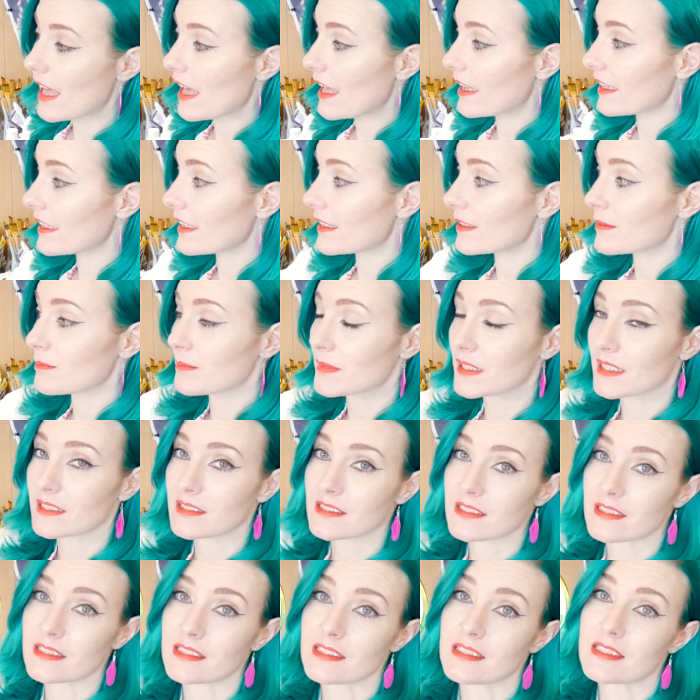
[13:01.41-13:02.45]
I gotta
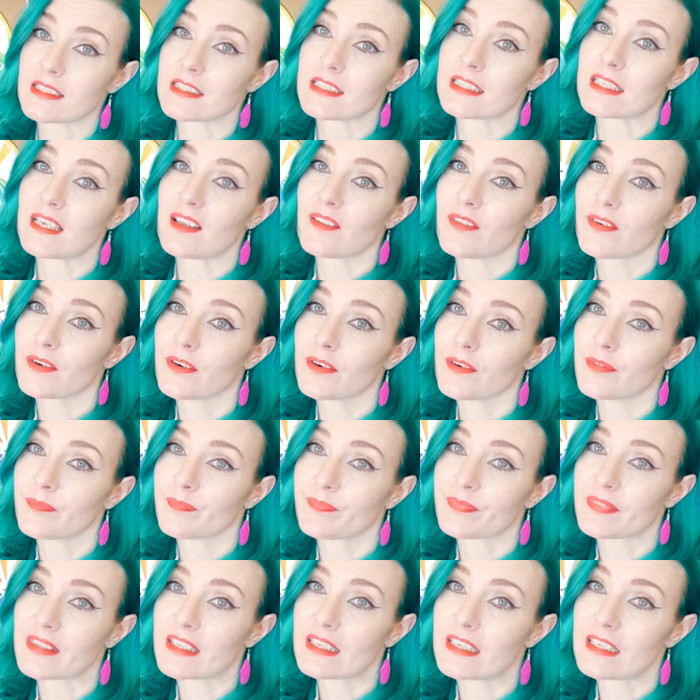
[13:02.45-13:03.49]
mix these together
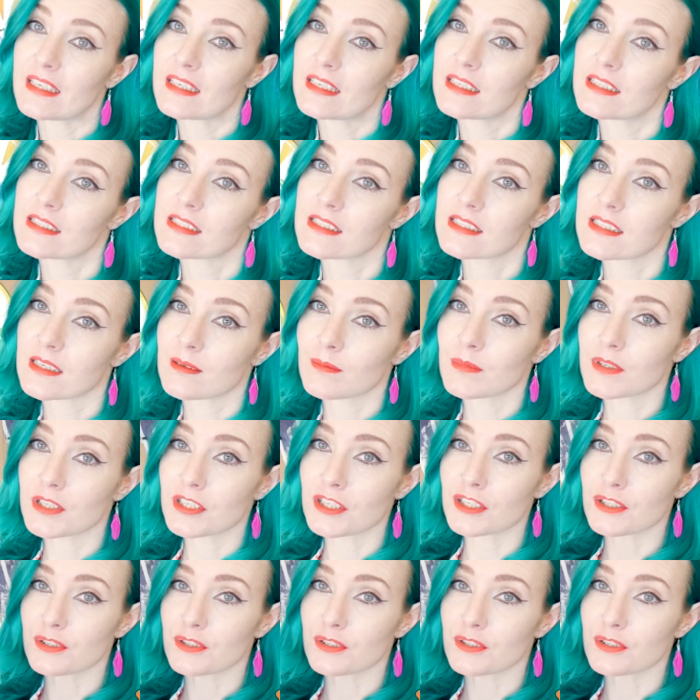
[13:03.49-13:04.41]
and I'm gonna